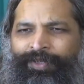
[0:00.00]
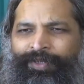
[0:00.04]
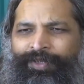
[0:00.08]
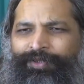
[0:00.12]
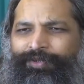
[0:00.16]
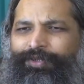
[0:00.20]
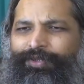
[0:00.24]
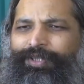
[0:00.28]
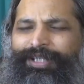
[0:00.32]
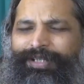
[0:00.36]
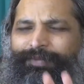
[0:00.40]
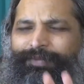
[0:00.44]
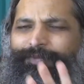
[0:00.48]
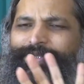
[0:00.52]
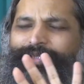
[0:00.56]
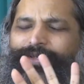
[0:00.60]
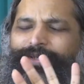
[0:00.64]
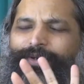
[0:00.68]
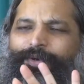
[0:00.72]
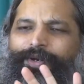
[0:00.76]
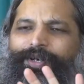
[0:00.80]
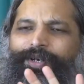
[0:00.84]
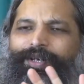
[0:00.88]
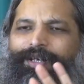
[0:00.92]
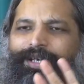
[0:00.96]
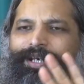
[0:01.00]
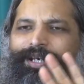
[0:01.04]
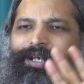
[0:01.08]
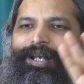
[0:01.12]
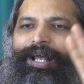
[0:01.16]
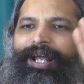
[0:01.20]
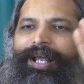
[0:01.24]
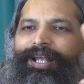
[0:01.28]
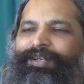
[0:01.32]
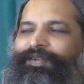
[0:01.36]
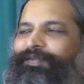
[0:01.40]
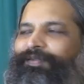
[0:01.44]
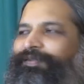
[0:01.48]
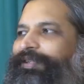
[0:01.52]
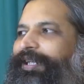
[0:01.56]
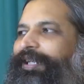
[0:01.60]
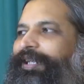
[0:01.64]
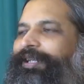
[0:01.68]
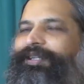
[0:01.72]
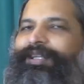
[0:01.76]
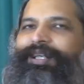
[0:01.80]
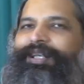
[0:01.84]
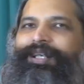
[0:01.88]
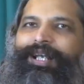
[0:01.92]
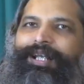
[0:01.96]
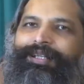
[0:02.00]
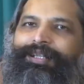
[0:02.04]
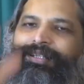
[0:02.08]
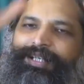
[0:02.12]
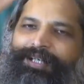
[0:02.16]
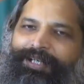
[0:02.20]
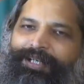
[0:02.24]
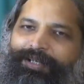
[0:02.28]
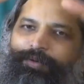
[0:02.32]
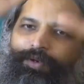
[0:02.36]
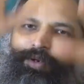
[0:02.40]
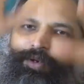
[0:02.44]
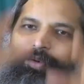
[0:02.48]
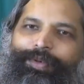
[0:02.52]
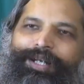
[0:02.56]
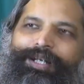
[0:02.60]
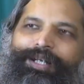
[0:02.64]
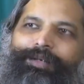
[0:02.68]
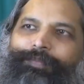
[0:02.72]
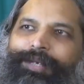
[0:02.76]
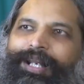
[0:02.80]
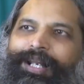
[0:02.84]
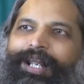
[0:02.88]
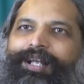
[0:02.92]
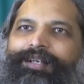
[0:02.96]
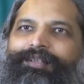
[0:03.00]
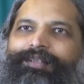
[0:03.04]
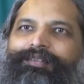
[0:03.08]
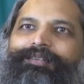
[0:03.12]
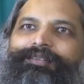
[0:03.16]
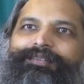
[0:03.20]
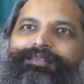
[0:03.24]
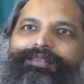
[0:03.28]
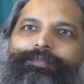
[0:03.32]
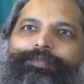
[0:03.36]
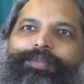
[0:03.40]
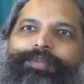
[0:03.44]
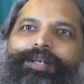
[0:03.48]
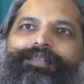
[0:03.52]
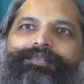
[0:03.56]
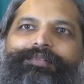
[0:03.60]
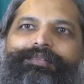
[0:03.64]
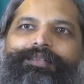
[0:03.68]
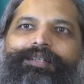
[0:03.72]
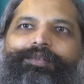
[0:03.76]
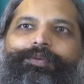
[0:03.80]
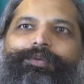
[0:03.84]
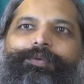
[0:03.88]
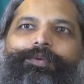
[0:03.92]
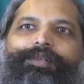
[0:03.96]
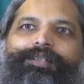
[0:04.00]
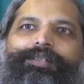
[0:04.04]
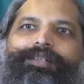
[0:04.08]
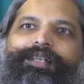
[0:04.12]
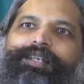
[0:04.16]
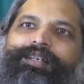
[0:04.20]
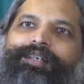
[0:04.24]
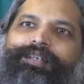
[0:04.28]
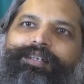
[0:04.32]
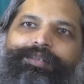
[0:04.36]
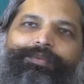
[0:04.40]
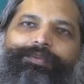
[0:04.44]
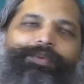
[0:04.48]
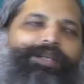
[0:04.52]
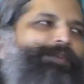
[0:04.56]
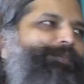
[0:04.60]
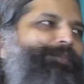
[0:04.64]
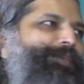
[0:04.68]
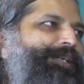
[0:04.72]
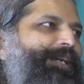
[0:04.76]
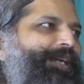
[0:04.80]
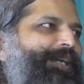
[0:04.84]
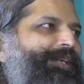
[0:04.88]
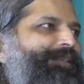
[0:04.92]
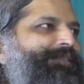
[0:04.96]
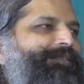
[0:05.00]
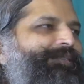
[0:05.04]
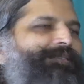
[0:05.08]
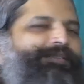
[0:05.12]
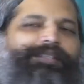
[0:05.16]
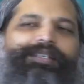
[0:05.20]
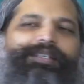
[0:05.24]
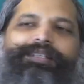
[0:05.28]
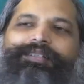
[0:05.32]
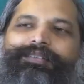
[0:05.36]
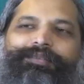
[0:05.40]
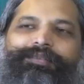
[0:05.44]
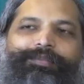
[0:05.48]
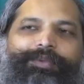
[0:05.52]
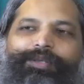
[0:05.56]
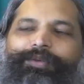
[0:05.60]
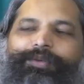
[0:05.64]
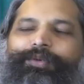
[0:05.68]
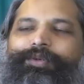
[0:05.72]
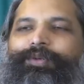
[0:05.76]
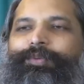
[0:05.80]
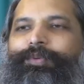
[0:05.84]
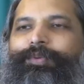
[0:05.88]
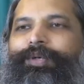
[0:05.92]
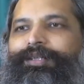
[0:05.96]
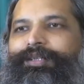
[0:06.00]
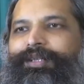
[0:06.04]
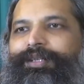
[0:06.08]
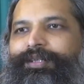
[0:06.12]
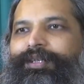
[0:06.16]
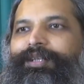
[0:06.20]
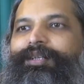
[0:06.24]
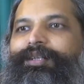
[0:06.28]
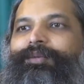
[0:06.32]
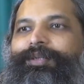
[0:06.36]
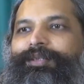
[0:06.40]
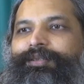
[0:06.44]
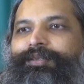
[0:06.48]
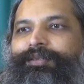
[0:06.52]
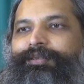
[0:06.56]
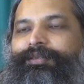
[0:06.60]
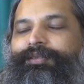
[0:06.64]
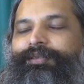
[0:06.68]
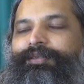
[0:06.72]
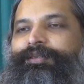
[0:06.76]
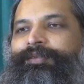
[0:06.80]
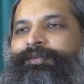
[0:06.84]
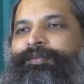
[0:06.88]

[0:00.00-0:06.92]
So there was a whole line of thinking, and then it all went black. They suppressed that whole thing, it went behind the scenes, we don't know what they did with it.